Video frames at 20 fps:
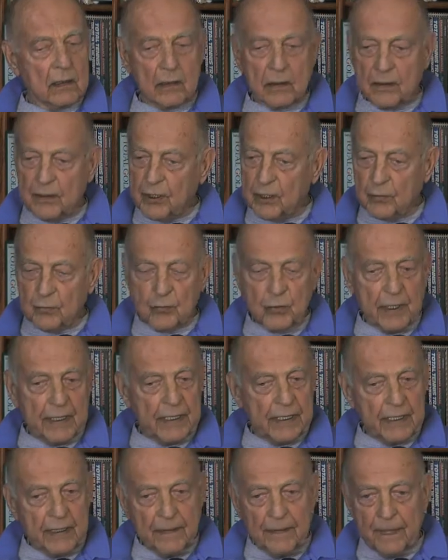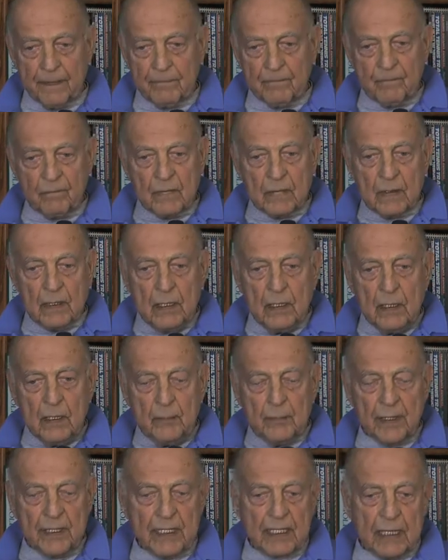your running
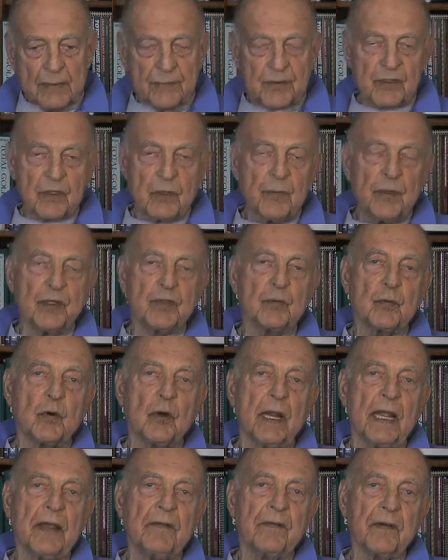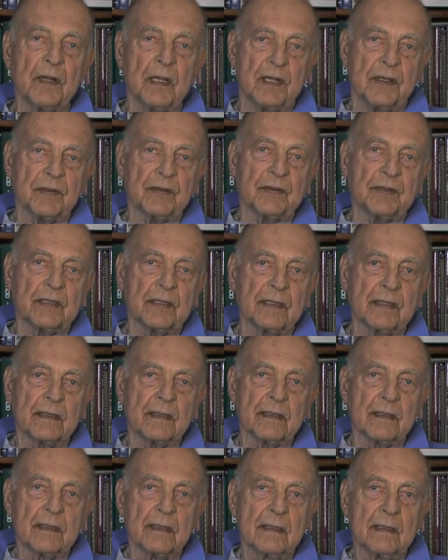becomes so much more effortless
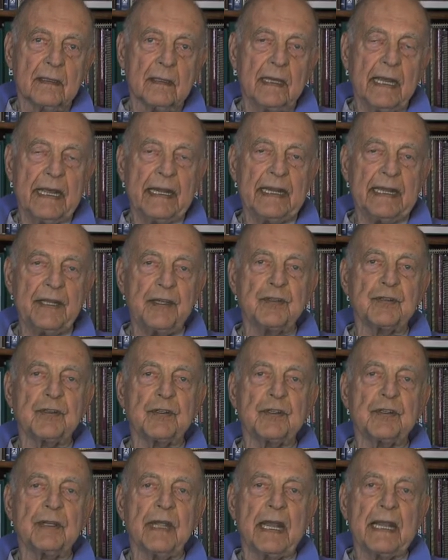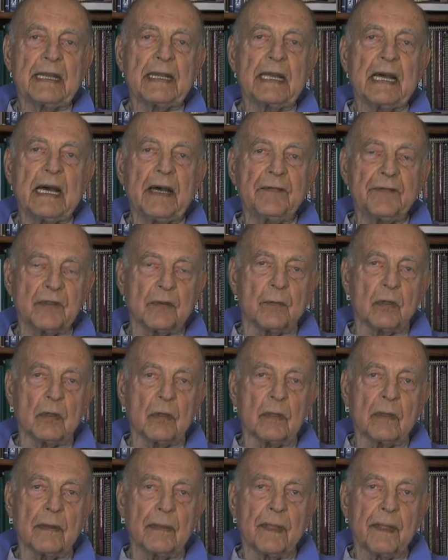and easier and
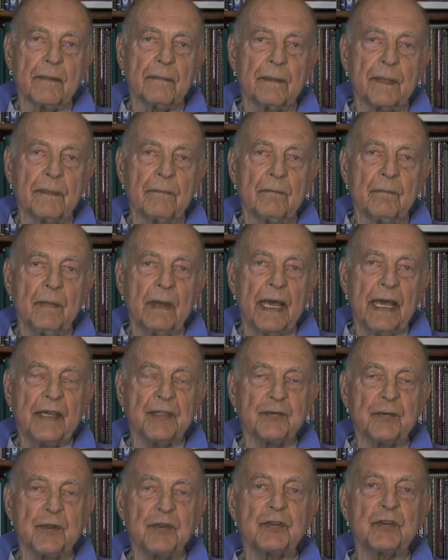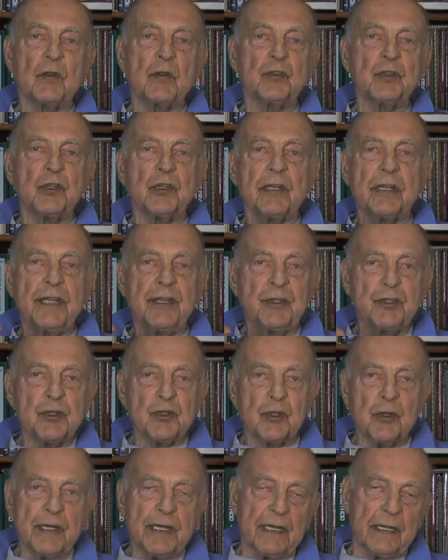comfortable. As a result, you're going to
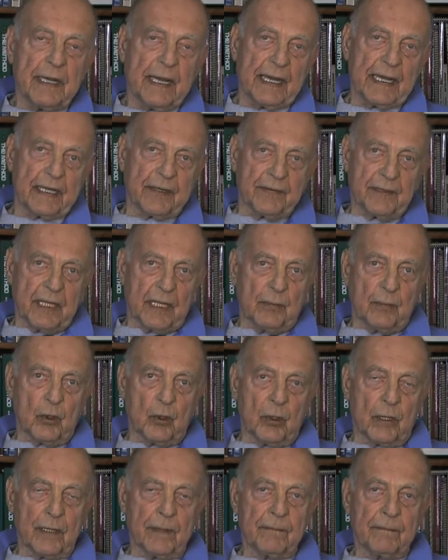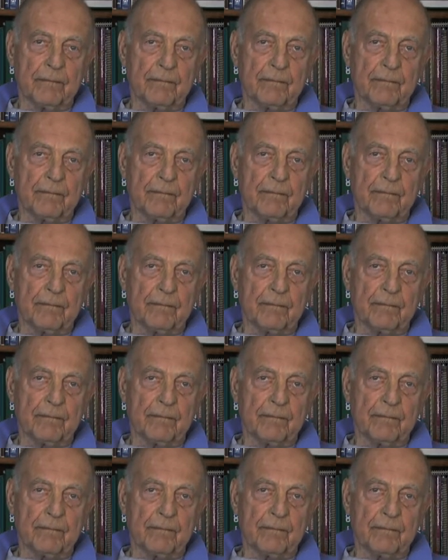enjoy it a heck of a lot more.